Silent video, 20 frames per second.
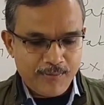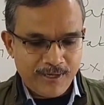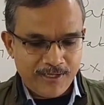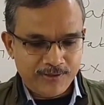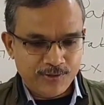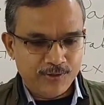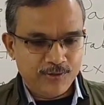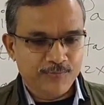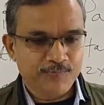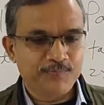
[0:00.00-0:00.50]
I
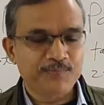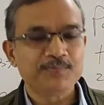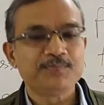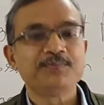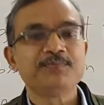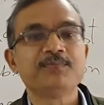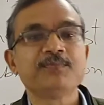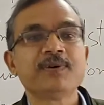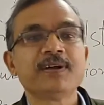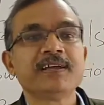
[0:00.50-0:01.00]

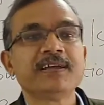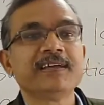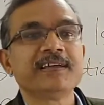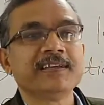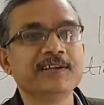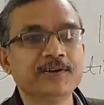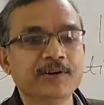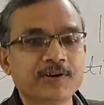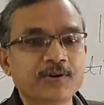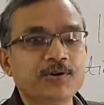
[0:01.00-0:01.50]
hope
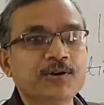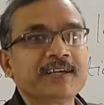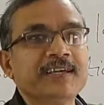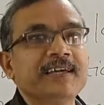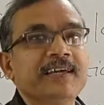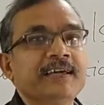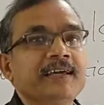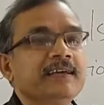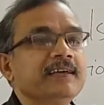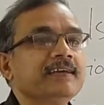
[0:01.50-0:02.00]
you are
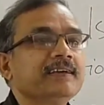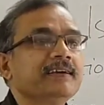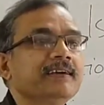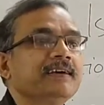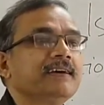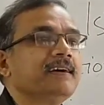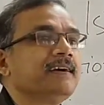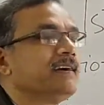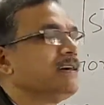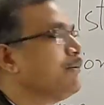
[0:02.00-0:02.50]

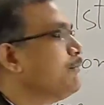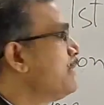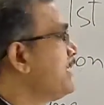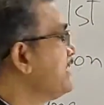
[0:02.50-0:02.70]
okay